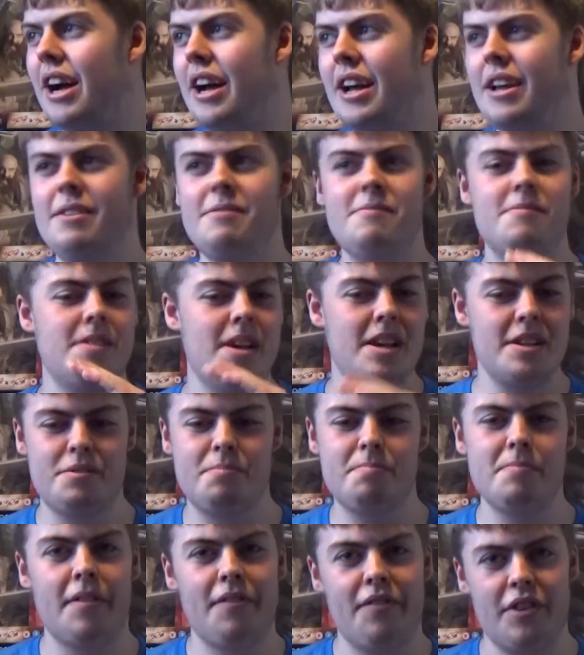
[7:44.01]
I
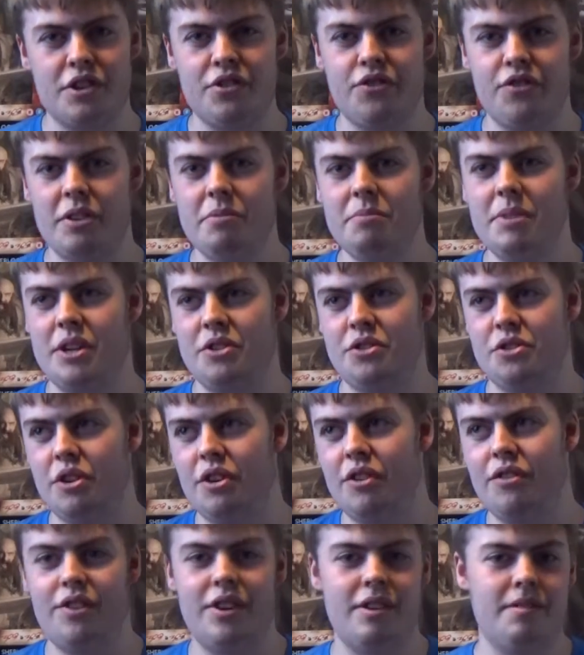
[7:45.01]
it's my first film that I
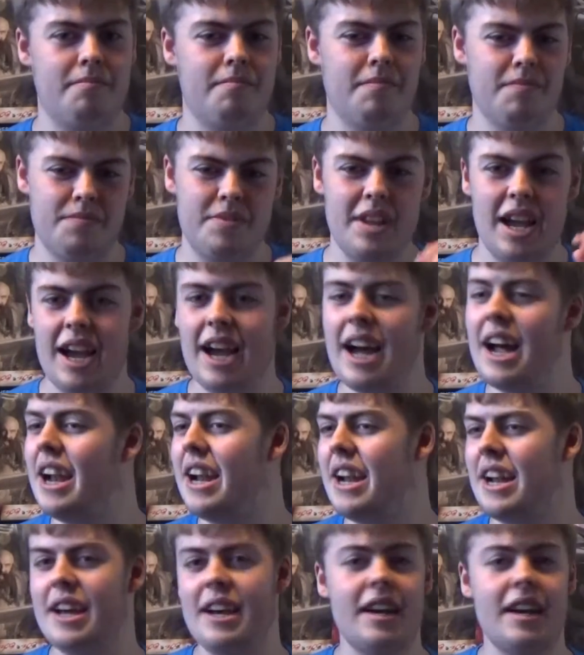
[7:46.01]
saw of him
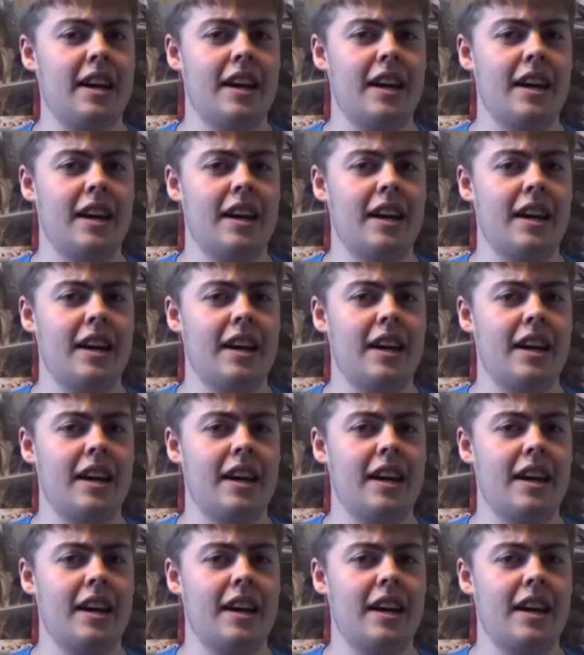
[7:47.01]
and